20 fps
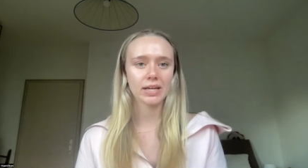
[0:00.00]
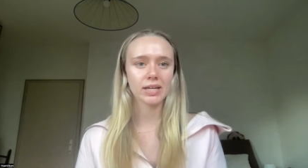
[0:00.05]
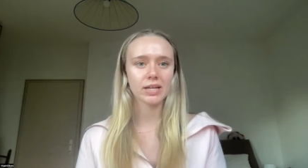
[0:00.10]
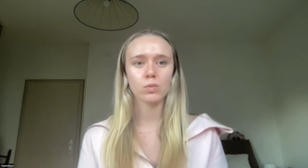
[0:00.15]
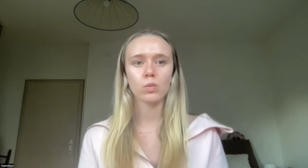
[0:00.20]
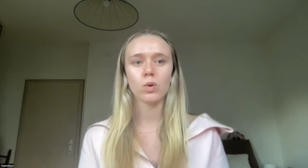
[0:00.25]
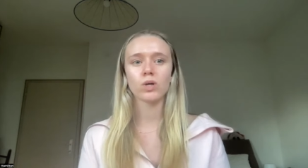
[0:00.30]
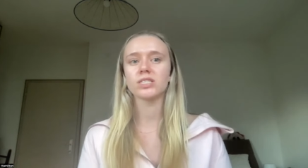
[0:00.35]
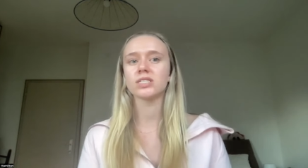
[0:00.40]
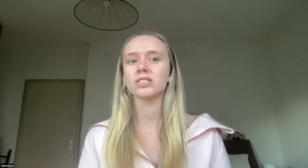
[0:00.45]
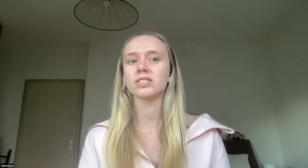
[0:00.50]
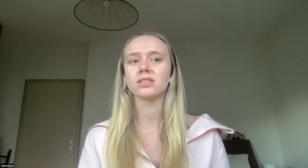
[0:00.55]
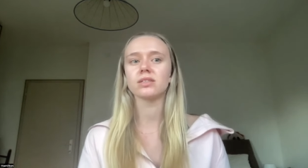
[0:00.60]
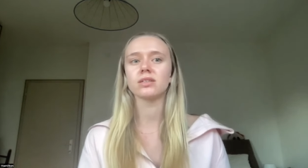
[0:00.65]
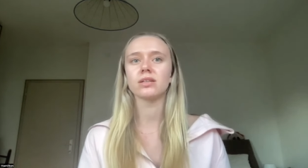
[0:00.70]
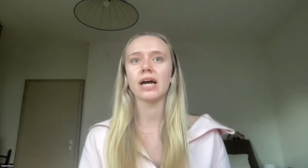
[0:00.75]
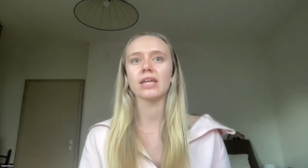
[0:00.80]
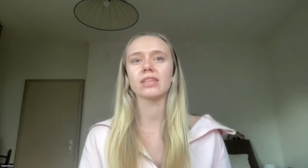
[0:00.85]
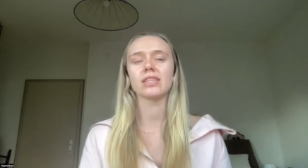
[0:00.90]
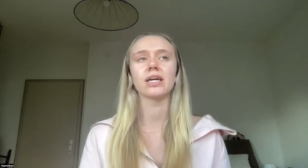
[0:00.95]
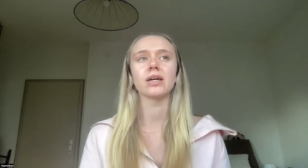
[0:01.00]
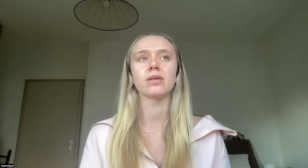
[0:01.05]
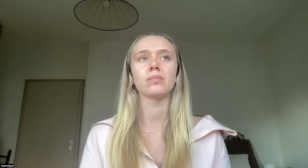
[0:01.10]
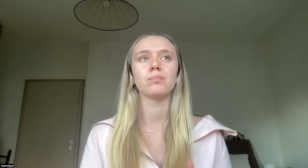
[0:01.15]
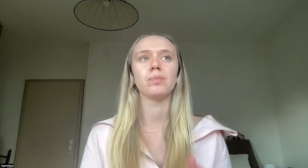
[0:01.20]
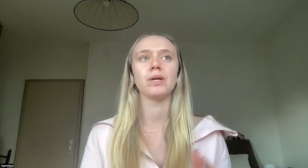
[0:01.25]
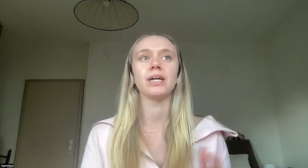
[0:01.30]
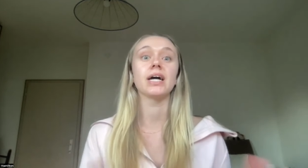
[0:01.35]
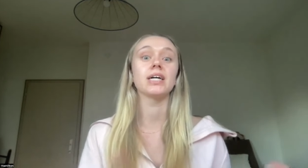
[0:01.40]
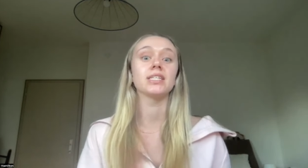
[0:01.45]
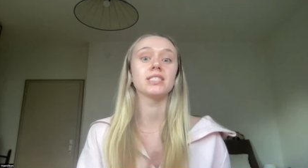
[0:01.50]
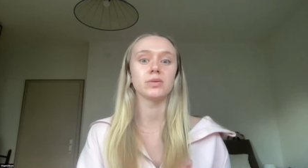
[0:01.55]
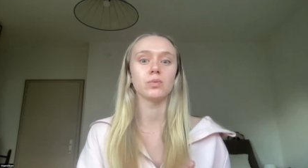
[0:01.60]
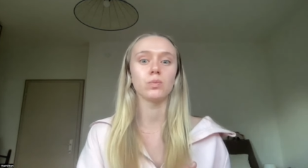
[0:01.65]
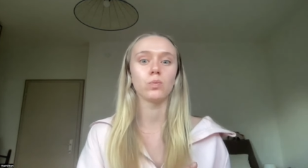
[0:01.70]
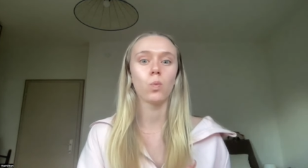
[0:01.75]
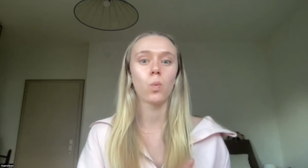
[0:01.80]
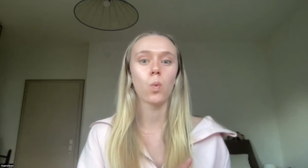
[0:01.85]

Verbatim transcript: it. It wasn't, I think, because it